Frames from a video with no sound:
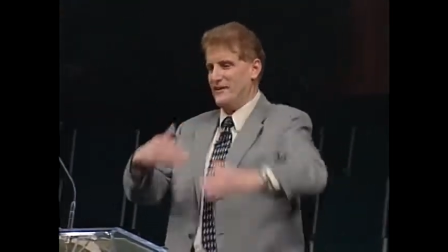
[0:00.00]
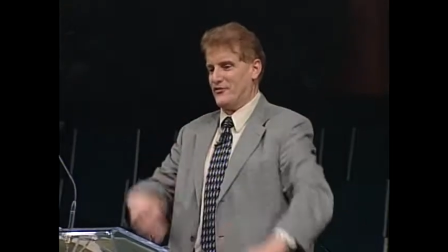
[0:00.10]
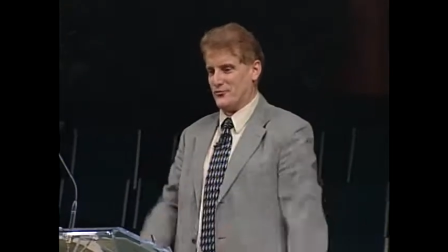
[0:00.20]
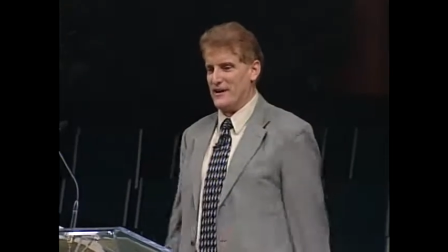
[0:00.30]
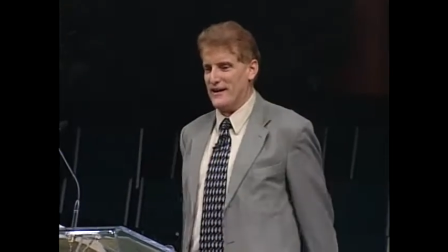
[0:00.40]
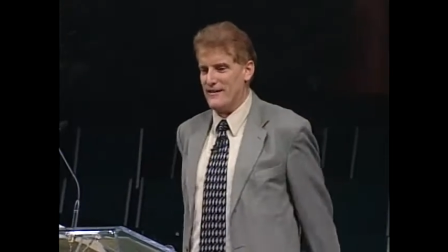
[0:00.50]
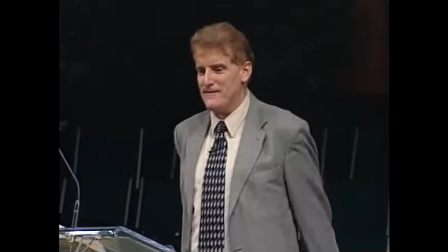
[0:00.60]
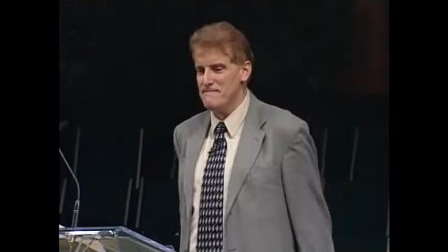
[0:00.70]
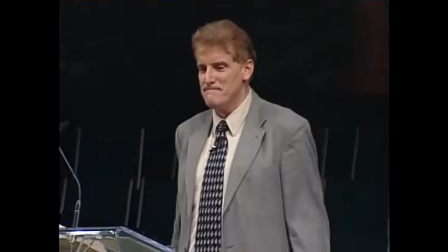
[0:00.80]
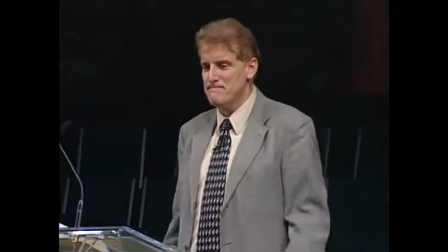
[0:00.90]

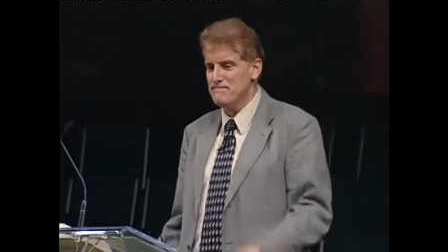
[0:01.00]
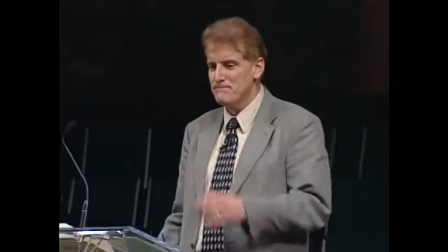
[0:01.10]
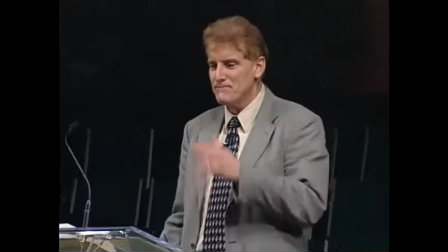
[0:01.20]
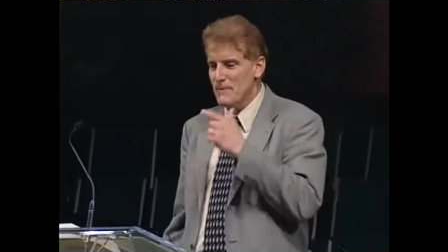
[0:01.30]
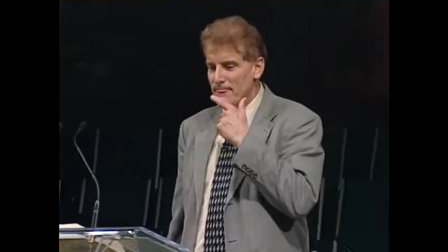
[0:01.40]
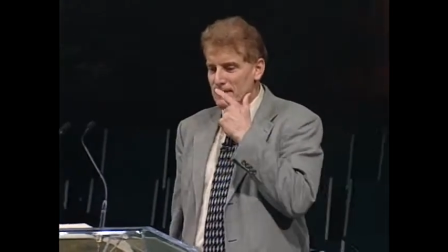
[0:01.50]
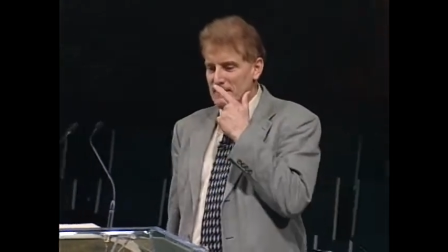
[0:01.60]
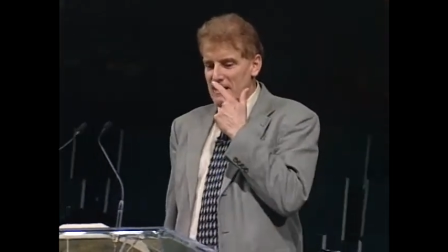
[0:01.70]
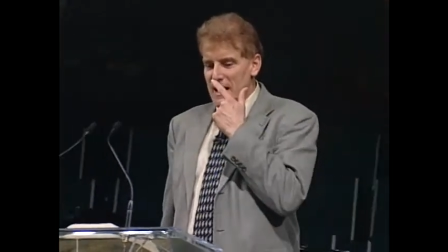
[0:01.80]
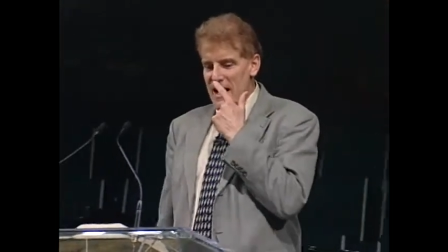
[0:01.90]
Israel,
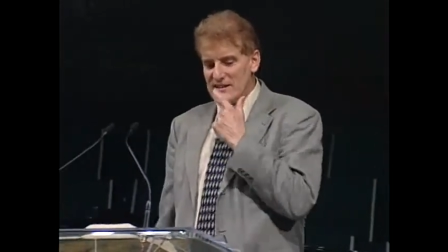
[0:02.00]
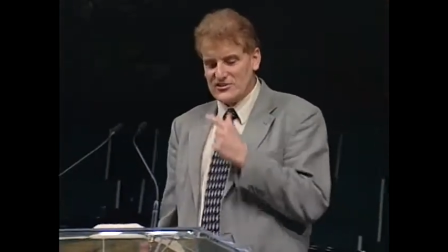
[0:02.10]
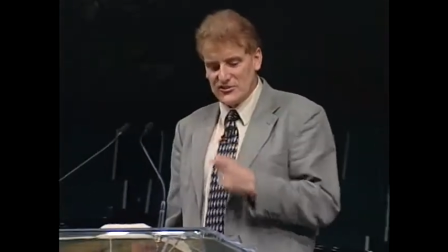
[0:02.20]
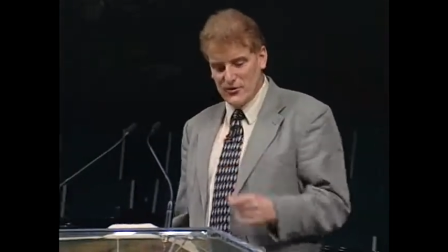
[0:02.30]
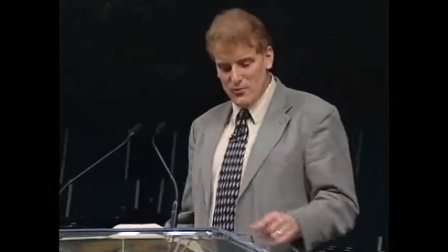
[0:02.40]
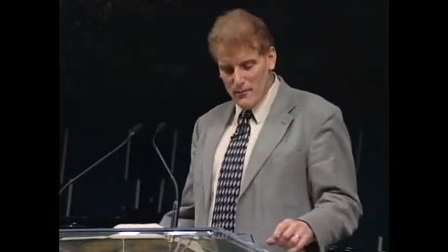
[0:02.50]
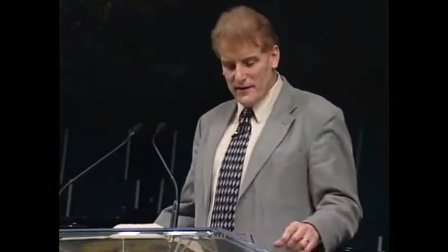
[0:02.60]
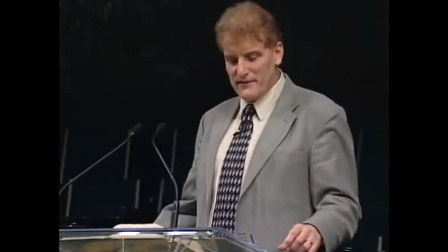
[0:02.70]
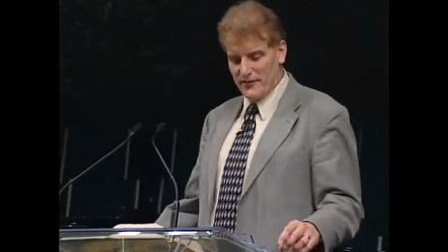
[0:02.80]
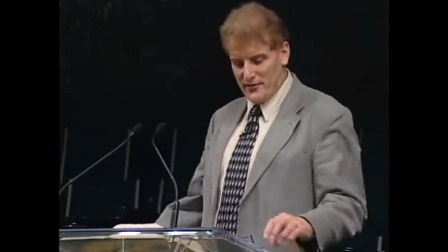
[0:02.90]
as the
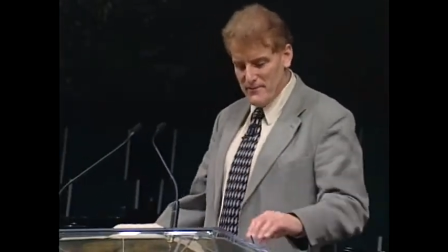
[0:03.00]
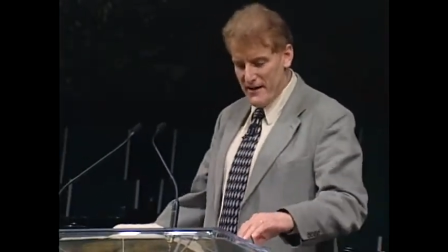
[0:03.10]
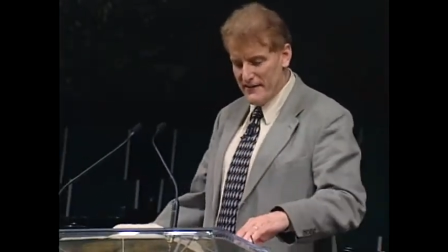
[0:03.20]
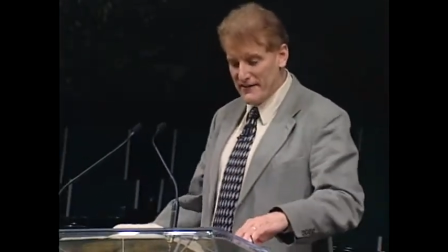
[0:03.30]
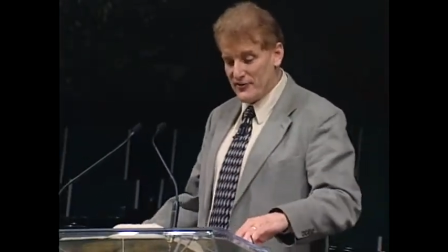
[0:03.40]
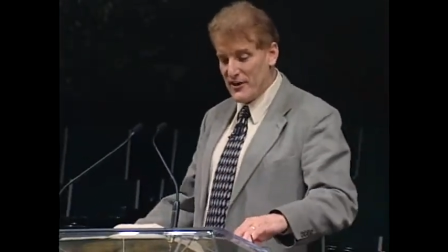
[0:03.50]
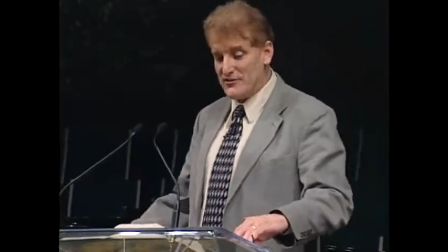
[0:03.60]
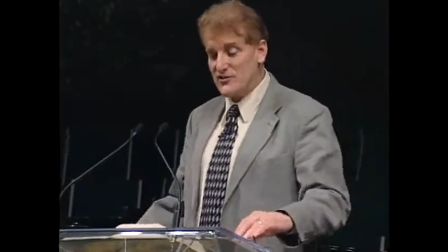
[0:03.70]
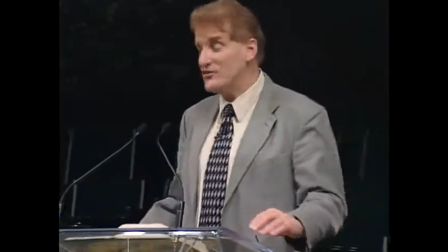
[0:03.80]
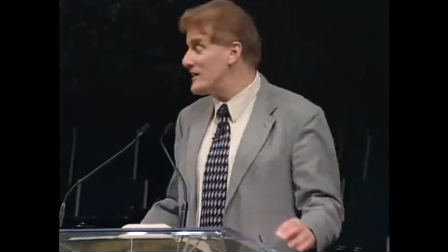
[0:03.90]
woman of Samaria
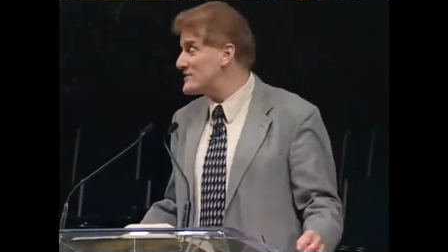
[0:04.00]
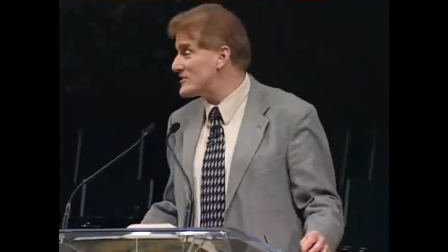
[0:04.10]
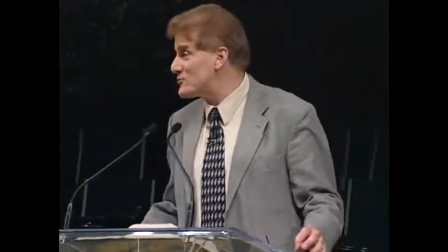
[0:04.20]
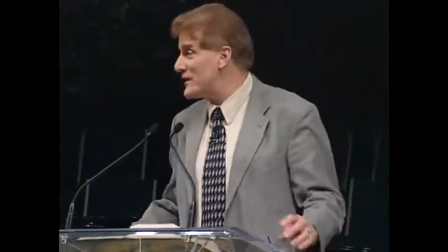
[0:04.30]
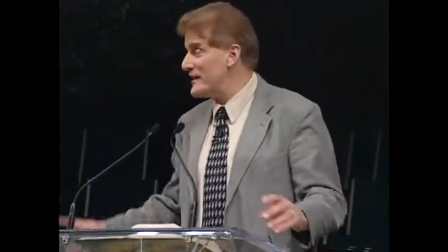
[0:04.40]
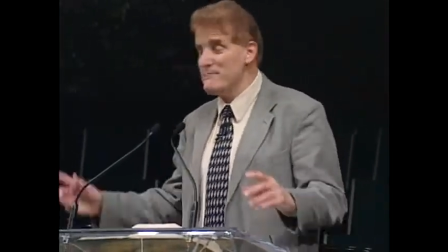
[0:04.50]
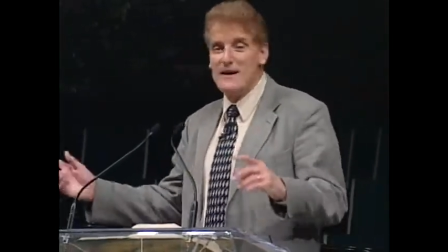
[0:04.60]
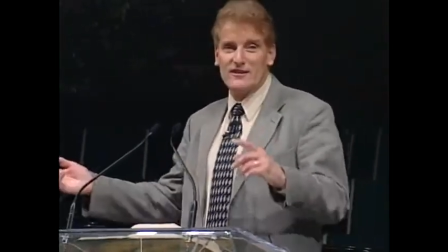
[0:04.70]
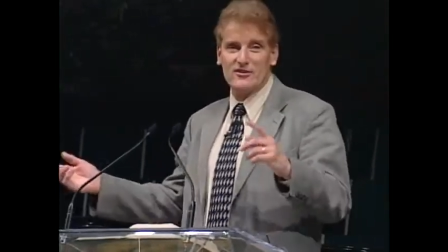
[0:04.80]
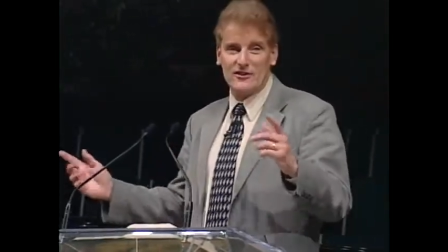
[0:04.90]
said to Jesus when he
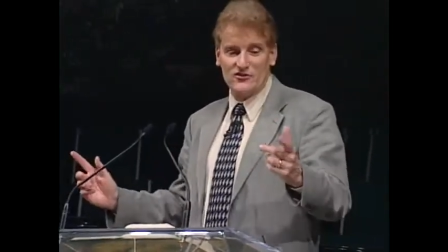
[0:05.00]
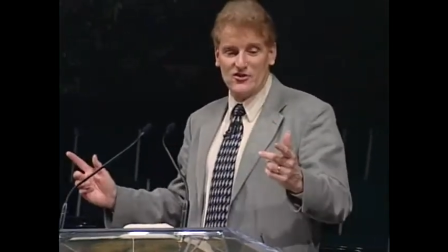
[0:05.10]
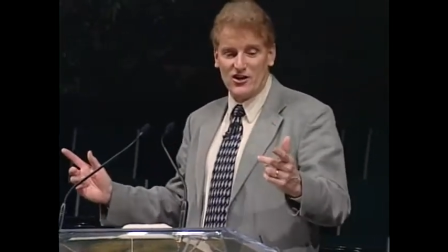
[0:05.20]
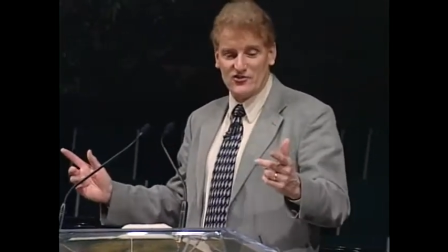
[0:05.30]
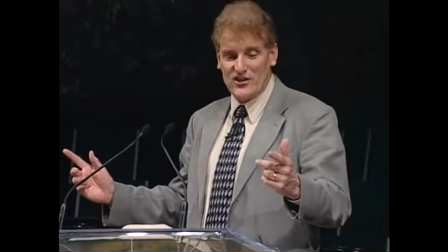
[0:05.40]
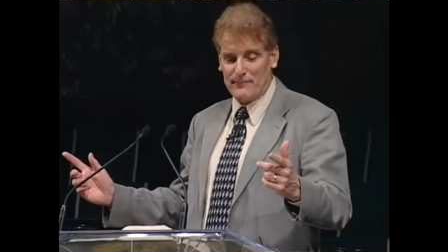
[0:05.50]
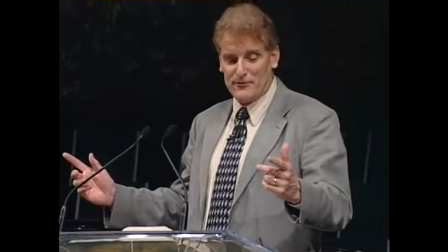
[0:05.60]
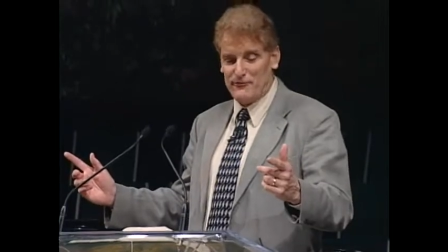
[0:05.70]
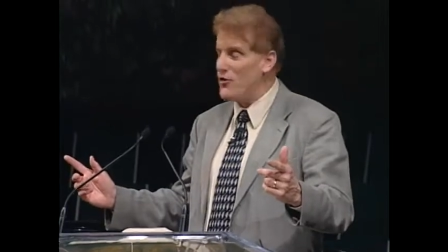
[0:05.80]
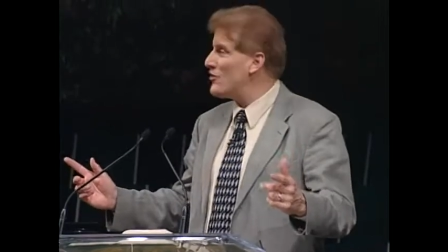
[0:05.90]
met her in John
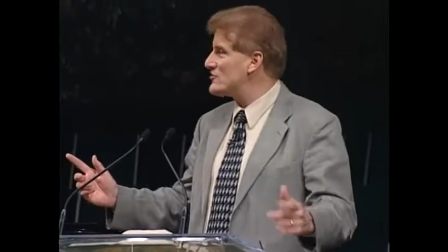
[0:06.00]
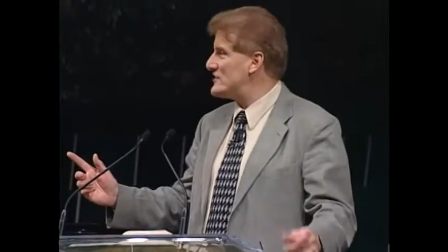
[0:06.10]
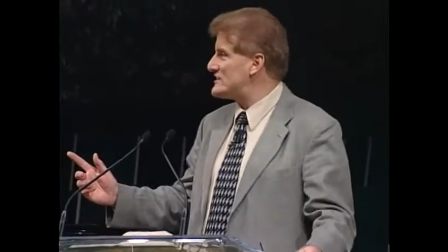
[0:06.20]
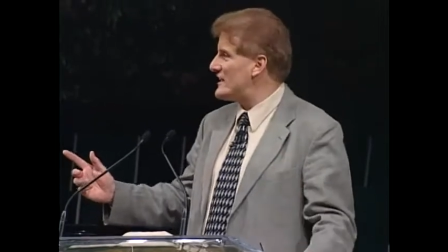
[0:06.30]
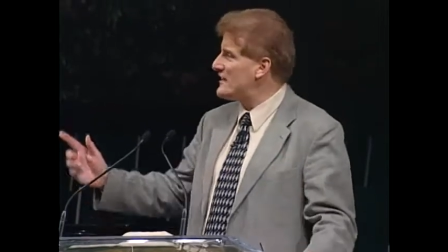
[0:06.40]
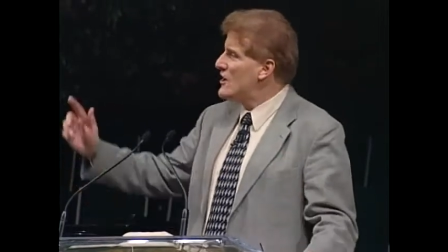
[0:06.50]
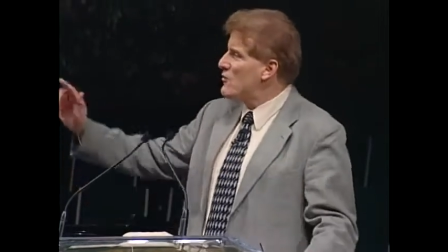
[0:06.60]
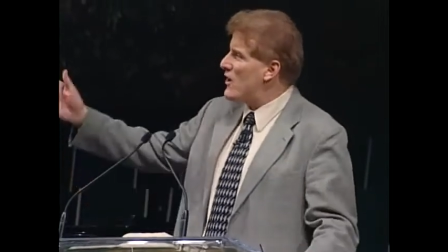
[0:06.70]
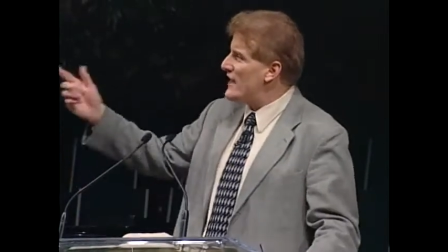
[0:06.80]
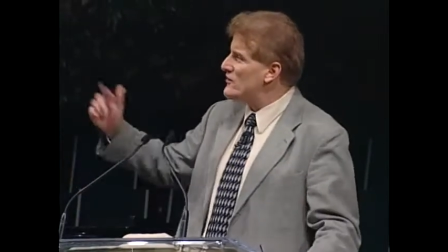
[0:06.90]
chapter 4, she said,
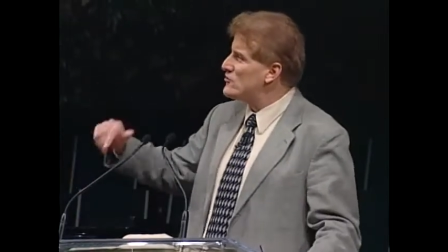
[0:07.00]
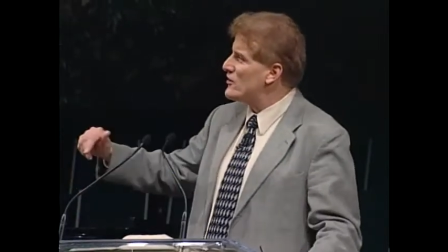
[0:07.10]
Why are you